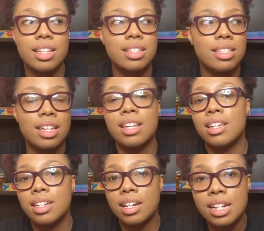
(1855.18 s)

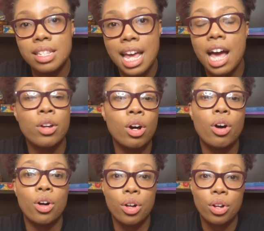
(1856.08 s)
did a town
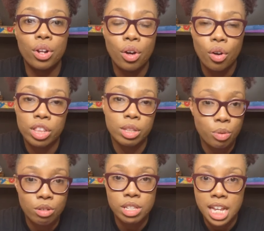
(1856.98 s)
hall on the
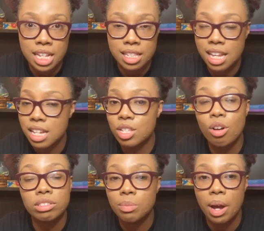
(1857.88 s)
protest. They
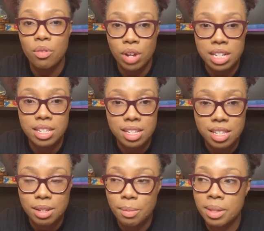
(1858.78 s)
talked about
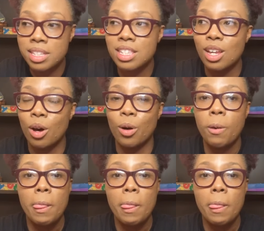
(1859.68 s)
racism. So